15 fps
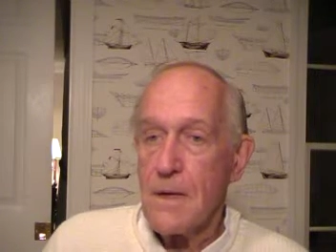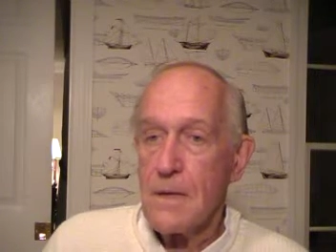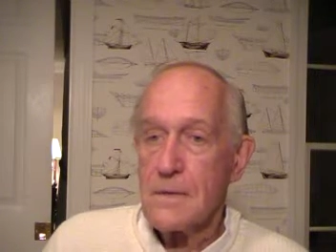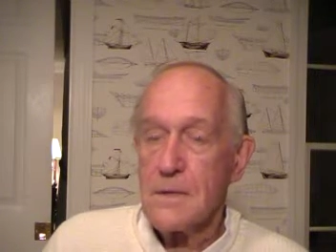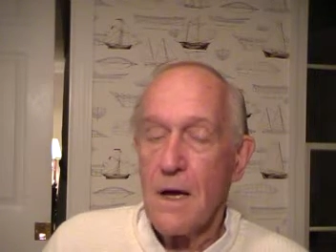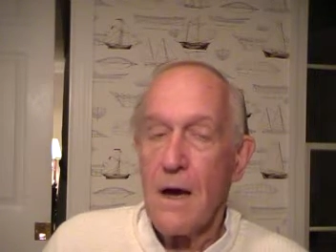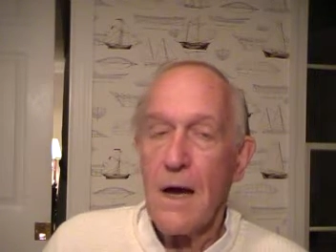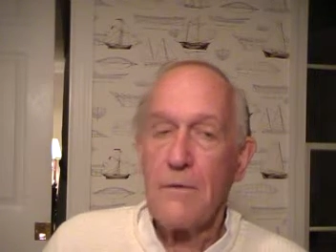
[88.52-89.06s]

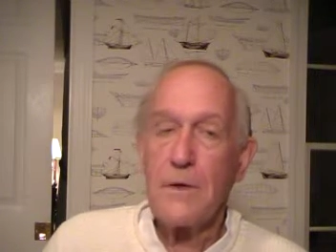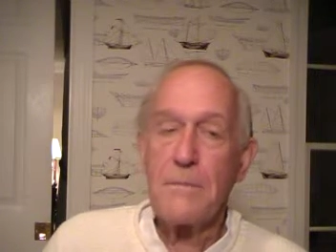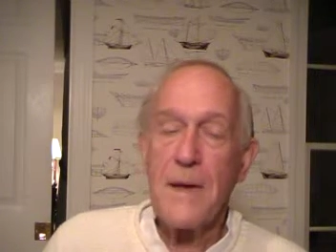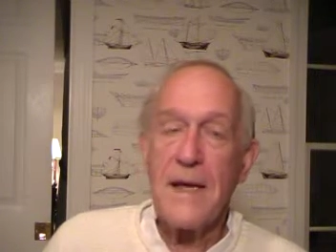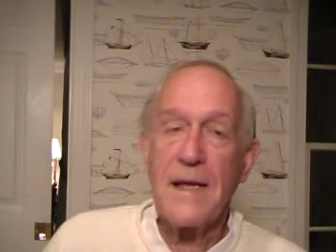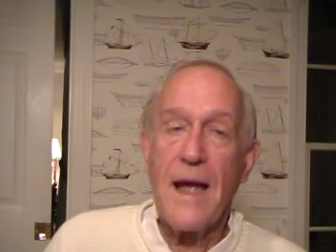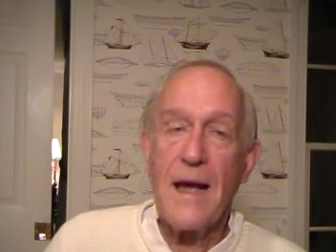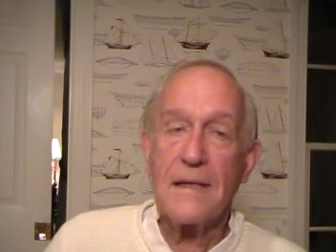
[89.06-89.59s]
So I would
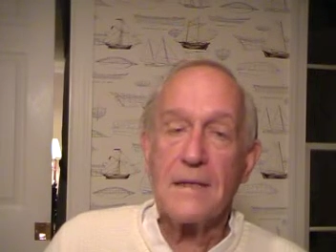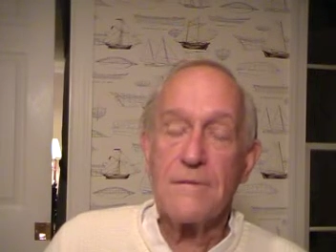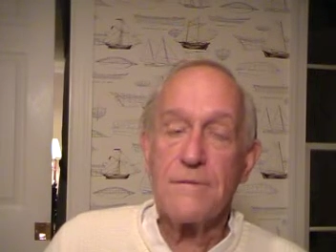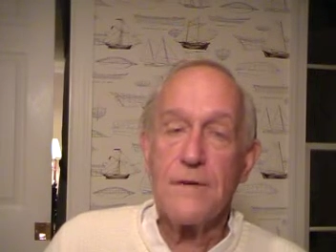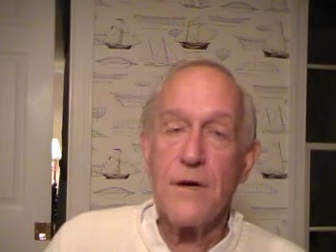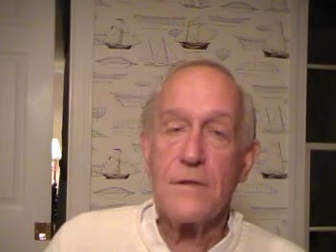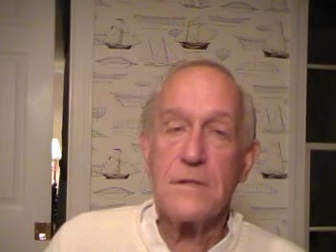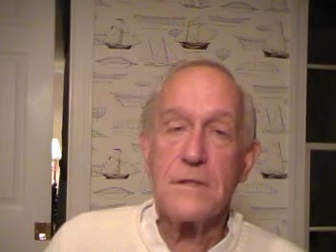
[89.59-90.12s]
make active
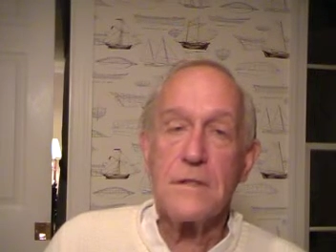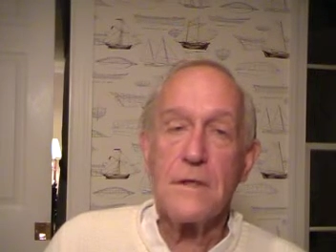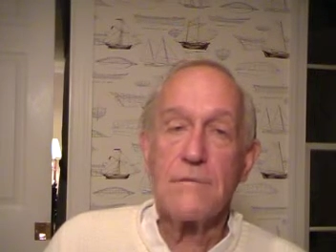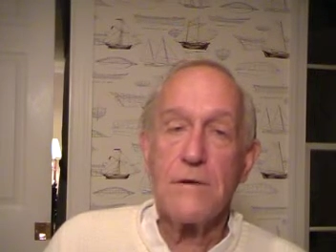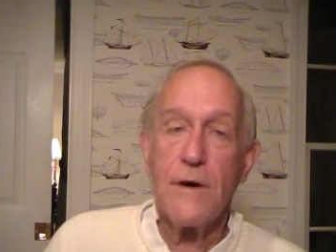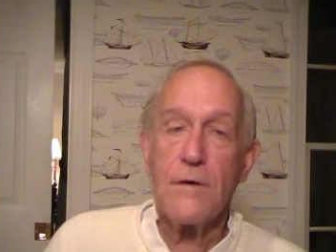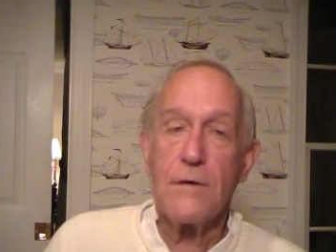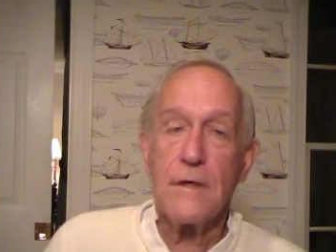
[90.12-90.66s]

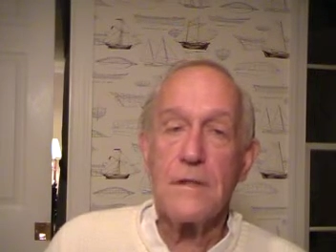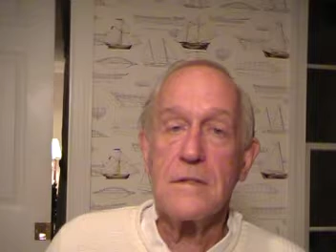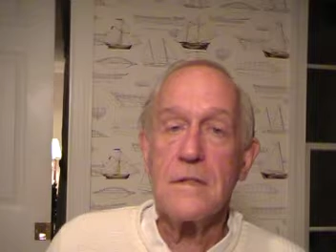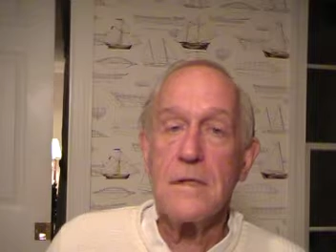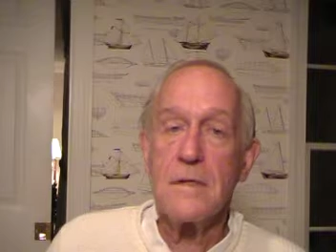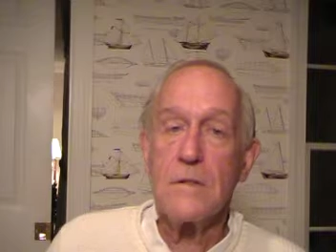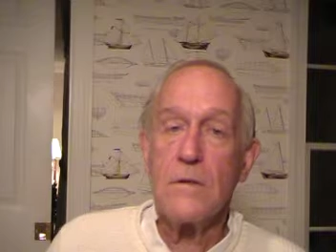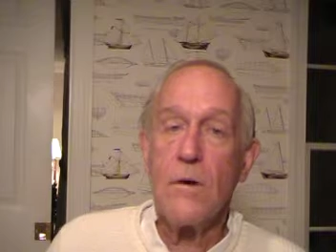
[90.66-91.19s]

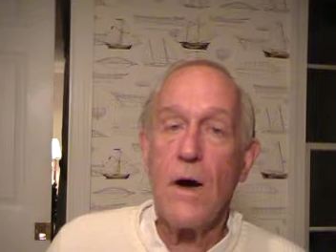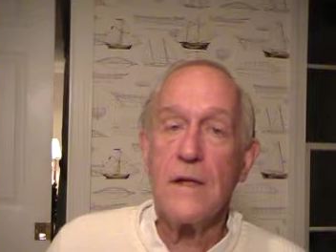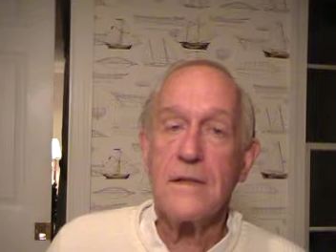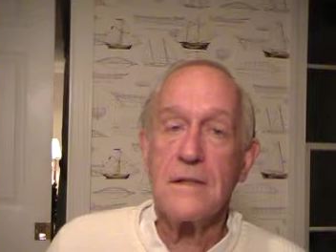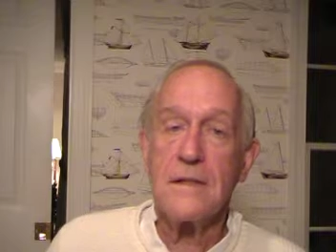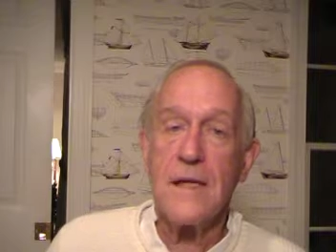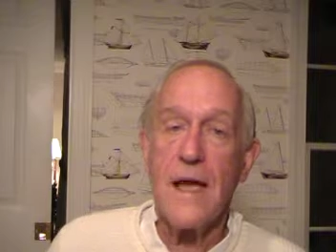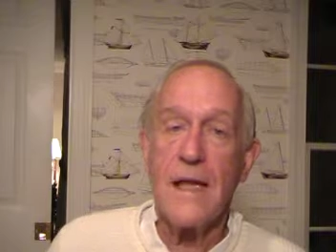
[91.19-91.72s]
focus
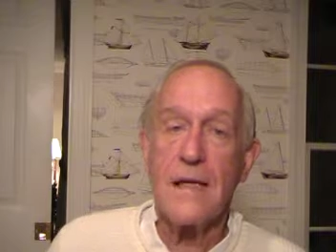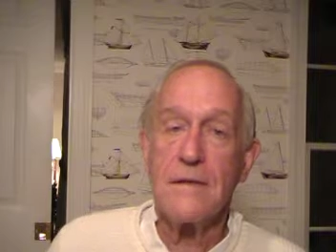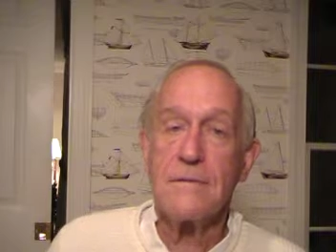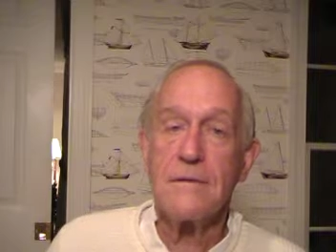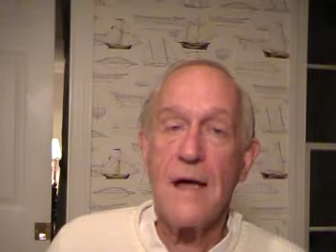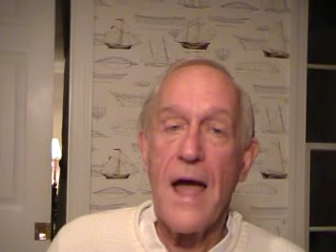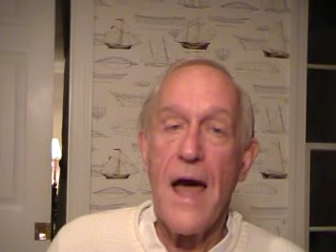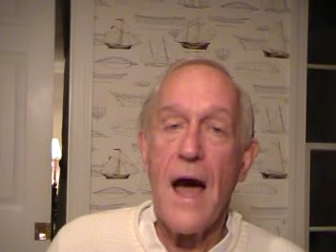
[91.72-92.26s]

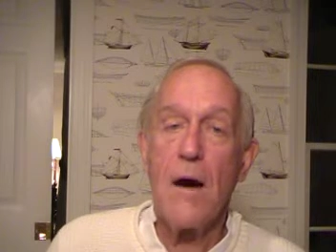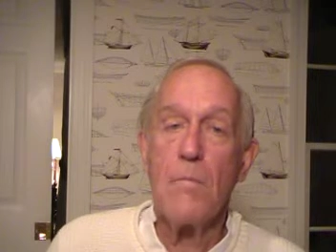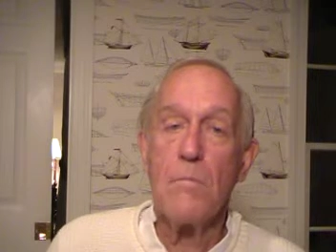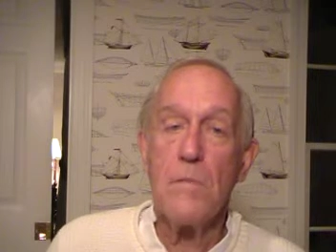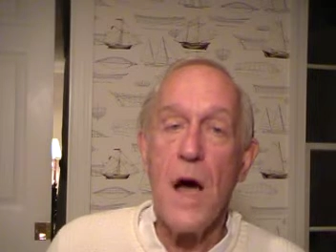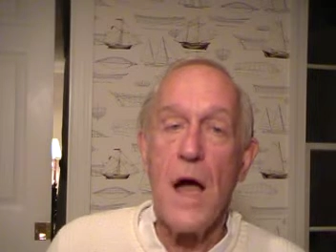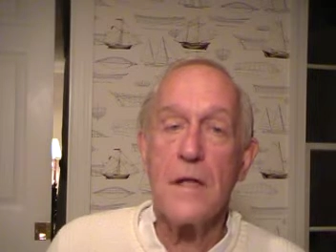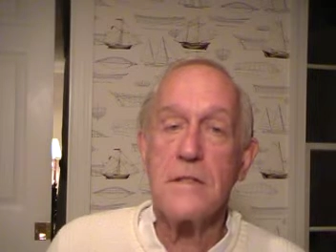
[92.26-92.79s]
quantitative. How
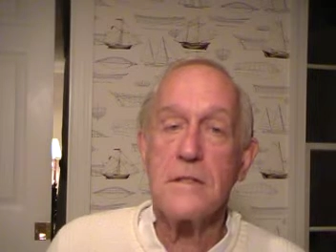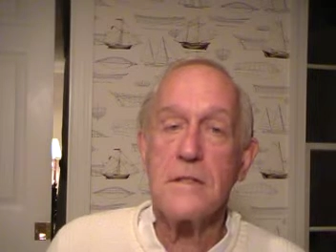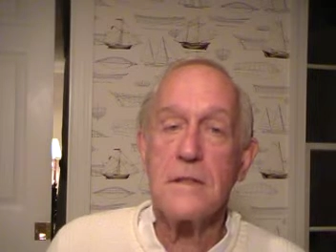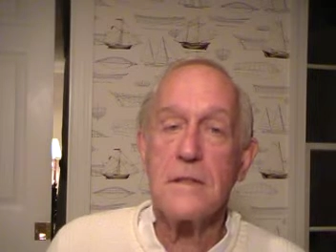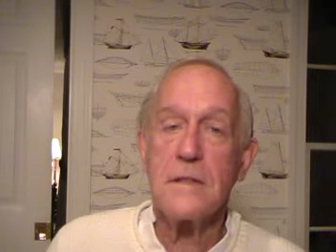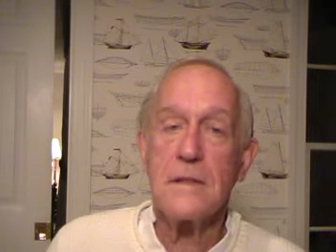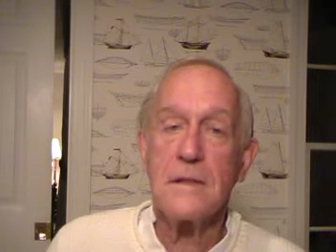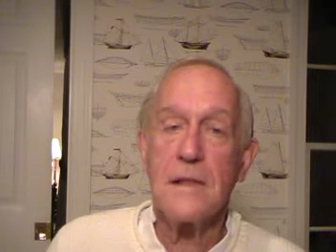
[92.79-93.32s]
much
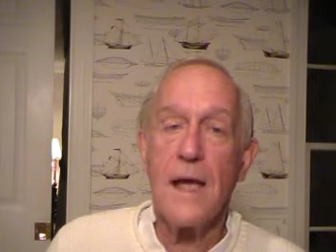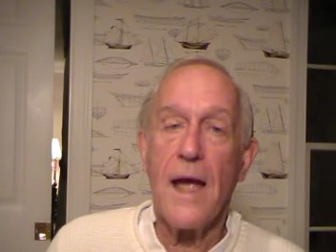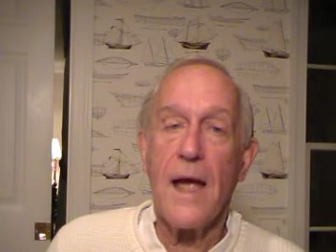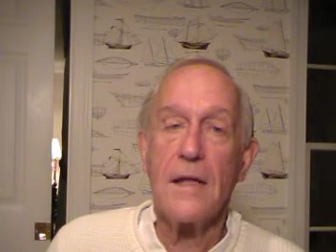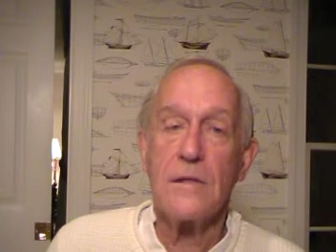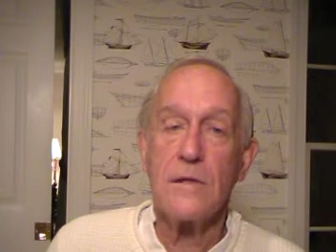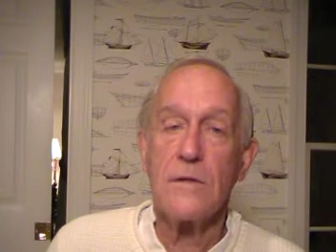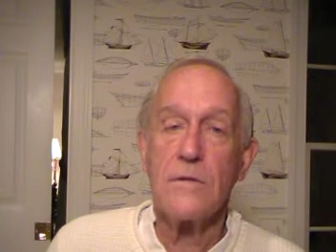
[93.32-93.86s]

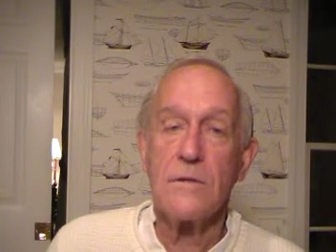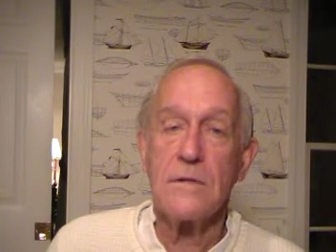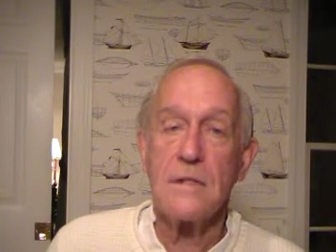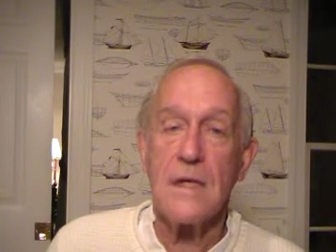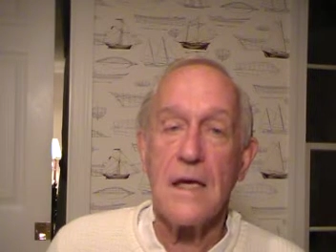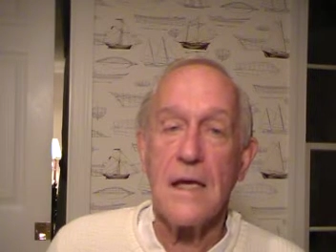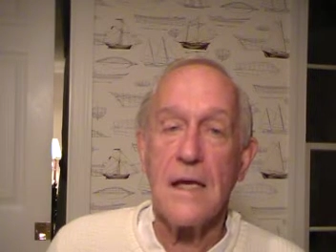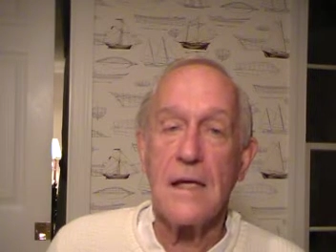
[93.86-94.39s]
can you
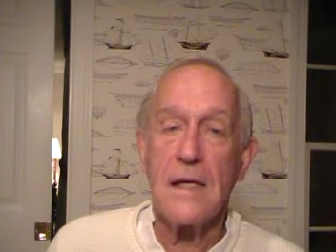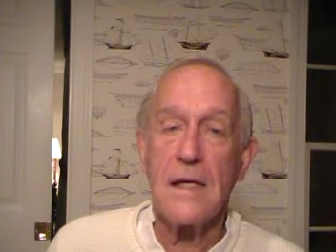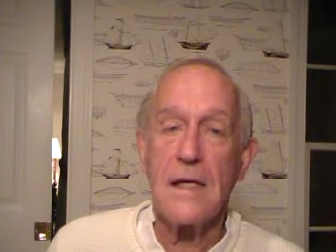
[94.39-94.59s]
see?